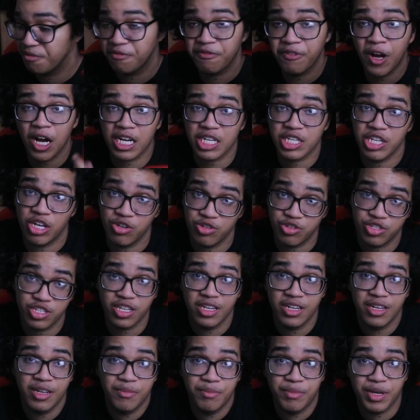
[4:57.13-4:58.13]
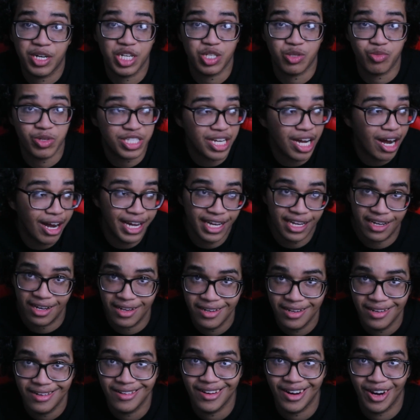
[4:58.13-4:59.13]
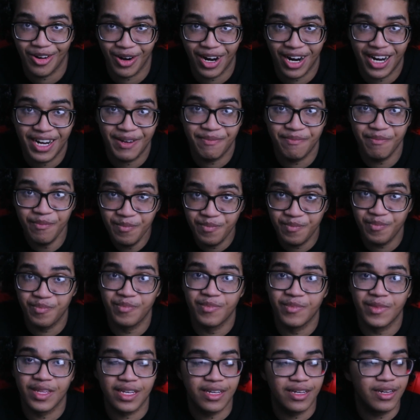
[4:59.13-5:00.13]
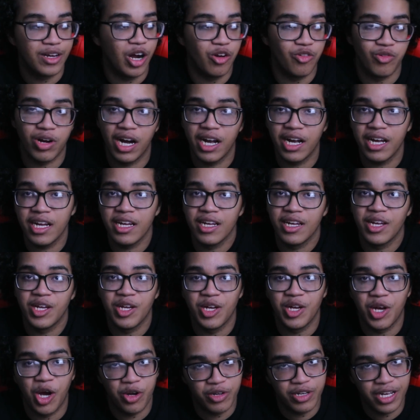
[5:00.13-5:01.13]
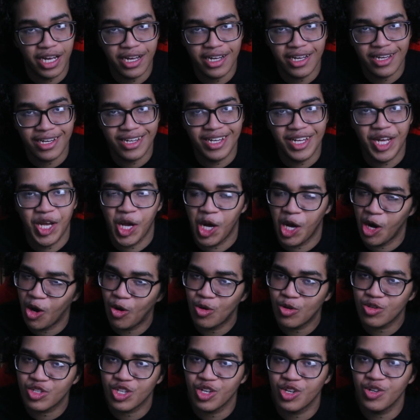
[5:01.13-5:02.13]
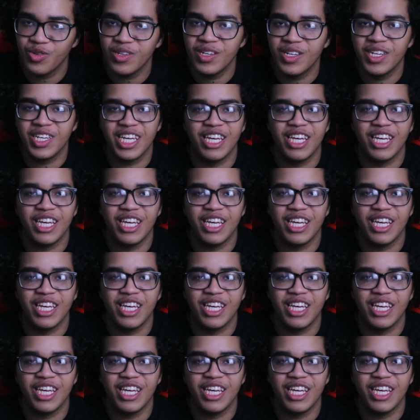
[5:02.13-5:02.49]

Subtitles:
Fuck knows. Because we're dying. All right, alright? Okay? Also,